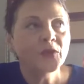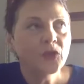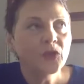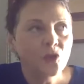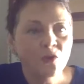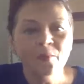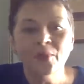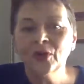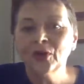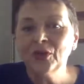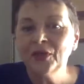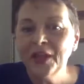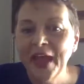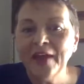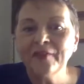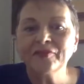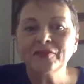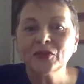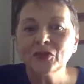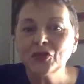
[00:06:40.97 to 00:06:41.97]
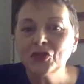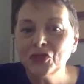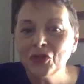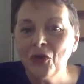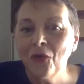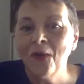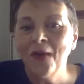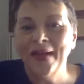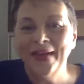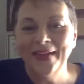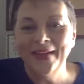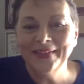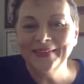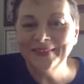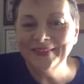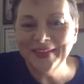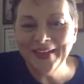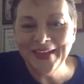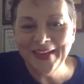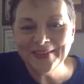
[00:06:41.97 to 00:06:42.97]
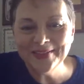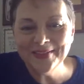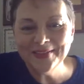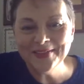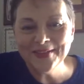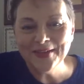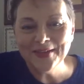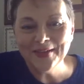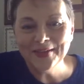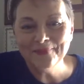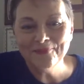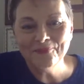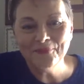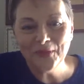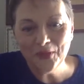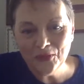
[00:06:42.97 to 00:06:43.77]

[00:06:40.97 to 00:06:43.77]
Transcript: humor, laughter, joy, and